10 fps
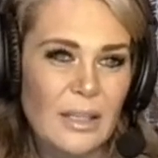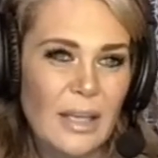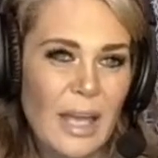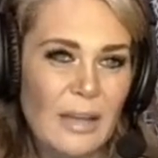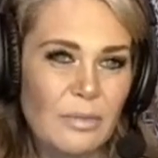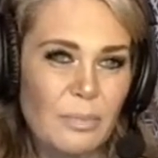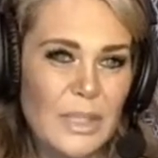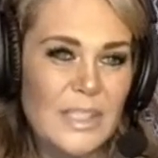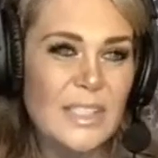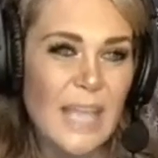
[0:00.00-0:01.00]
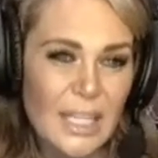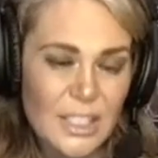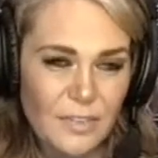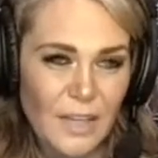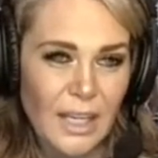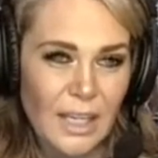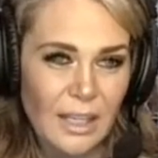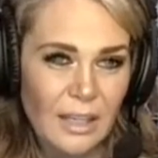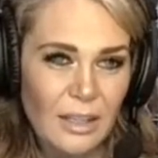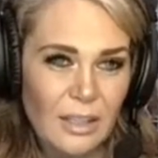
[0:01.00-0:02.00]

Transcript: and be satisfied,